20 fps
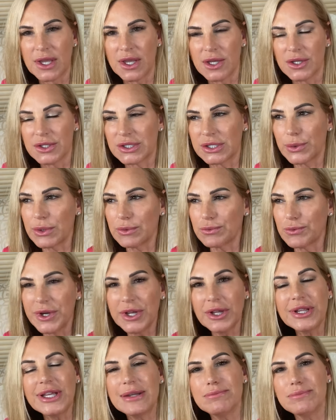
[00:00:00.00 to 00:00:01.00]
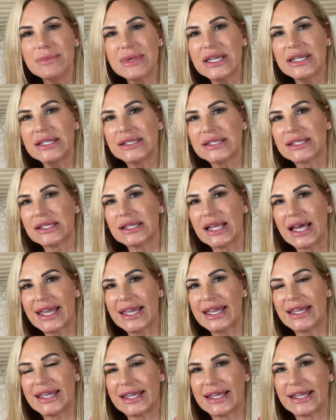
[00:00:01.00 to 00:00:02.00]
So it really means,
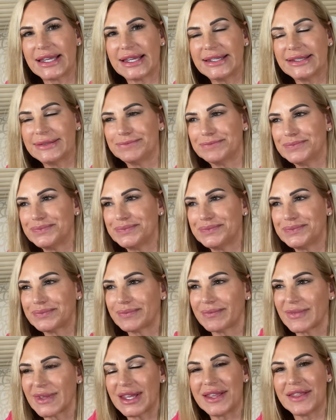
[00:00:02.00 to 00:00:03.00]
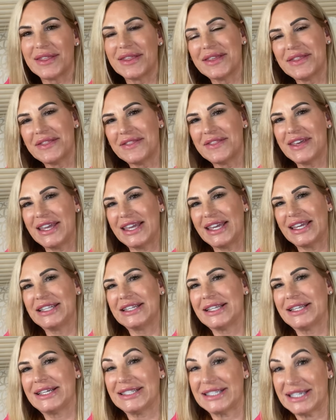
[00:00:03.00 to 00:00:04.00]
like, the
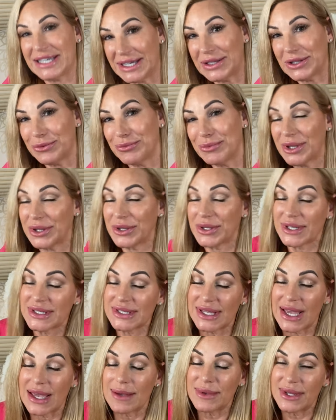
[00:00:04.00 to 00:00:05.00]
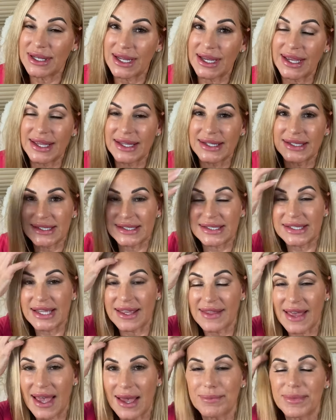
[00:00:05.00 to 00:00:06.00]
inland hillbillies. I mean, I hate to say
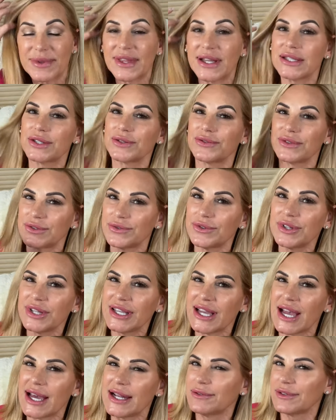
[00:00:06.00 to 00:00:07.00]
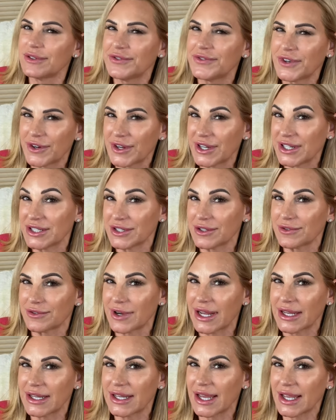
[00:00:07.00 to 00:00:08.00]
that, but that's, it's really kind of referring to the
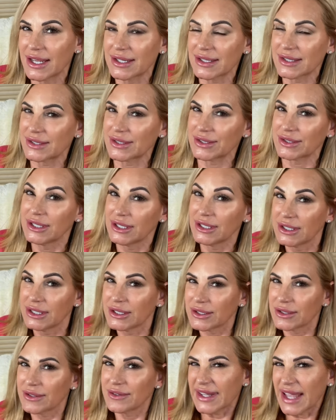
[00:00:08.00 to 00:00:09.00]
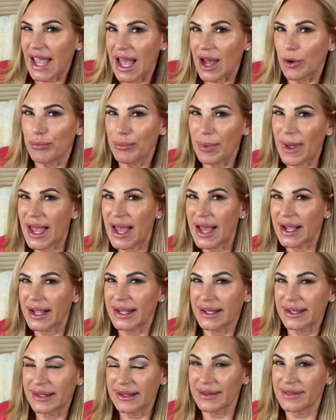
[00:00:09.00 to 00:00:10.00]
rednecks, or the outback,
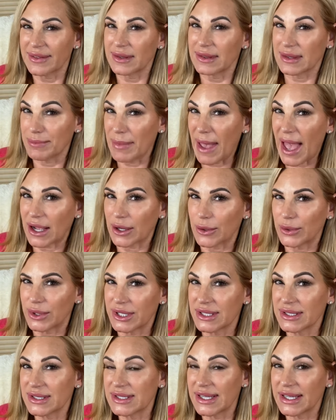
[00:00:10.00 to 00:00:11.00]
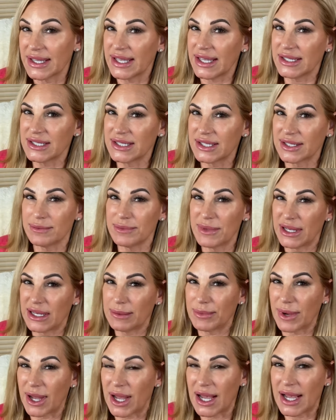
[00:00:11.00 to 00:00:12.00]
the backwoods. Hinter meaning
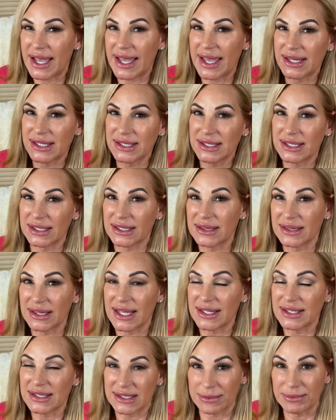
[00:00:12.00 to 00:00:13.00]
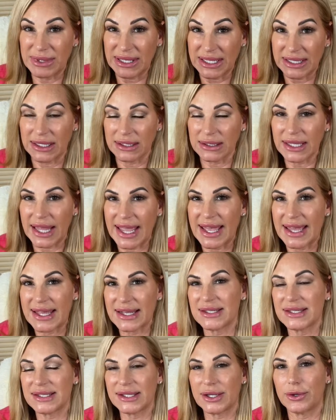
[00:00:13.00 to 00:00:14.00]
behind, land meaning the
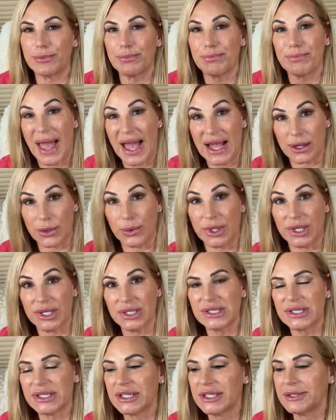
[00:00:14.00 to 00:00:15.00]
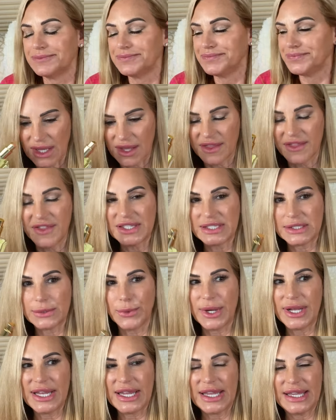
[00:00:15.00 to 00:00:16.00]
land, so backwoods. This
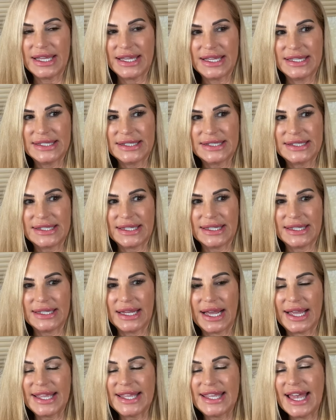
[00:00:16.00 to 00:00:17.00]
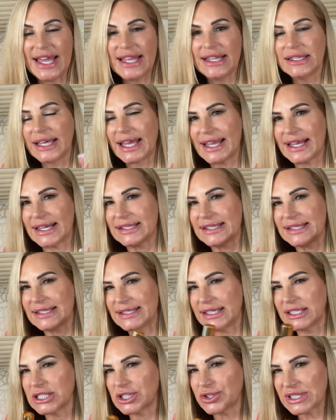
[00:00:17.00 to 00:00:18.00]
one is, I get like a
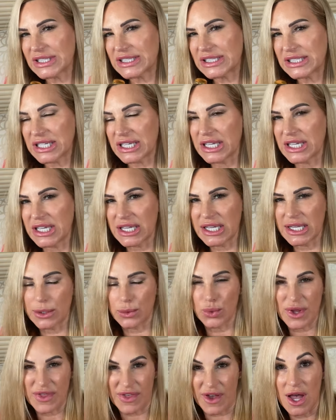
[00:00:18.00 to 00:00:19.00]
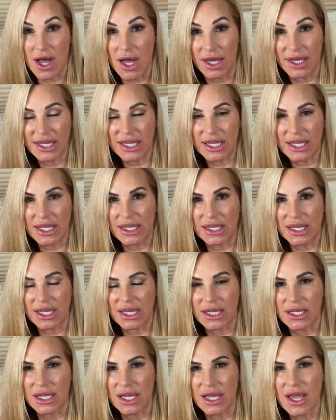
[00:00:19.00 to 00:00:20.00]
citrus tea with honey in
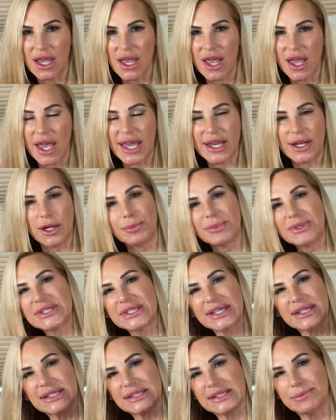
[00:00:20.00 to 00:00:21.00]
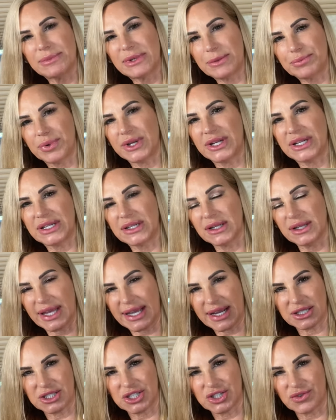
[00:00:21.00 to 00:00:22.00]
it, and almost like somebody put a, like
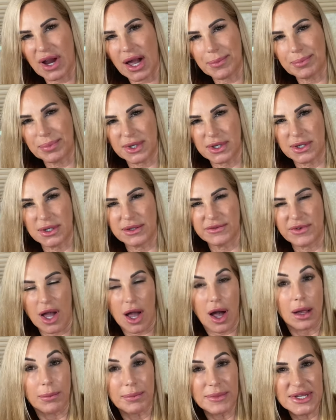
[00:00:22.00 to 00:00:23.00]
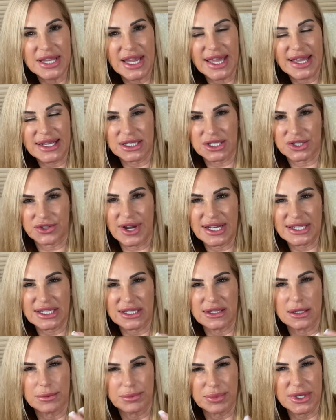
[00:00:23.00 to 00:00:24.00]
a drop of almond extract in
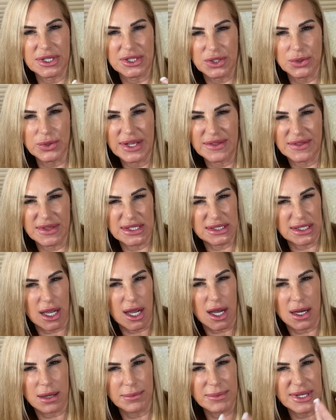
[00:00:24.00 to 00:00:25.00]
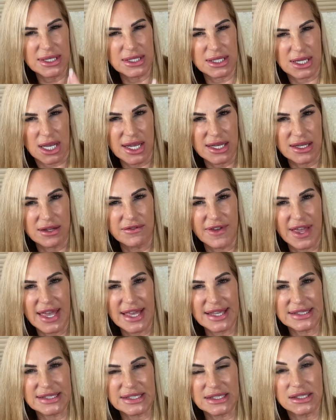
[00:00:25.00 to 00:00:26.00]
there, because you get this almond kind of
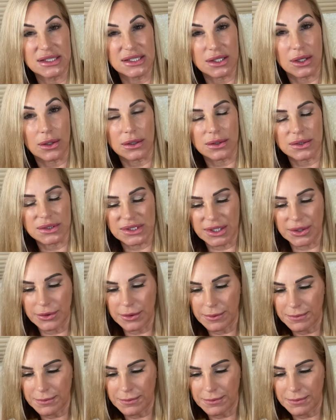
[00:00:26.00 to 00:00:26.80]
essence also.